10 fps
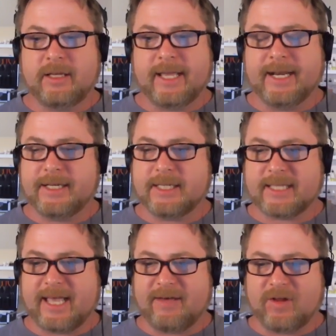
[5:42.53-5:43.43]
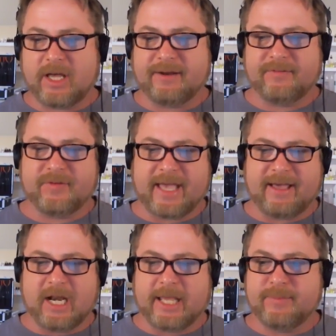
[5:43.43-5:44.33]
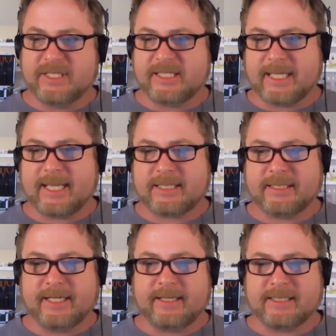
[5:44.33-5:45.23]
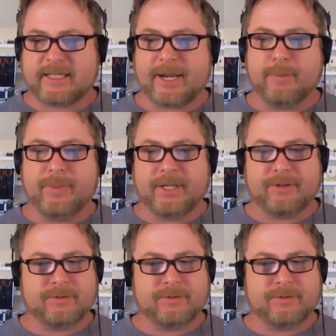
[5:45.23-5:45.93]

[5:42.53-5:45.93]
and it doesn't have a lot of that lemon zest in it that's kind of bitter.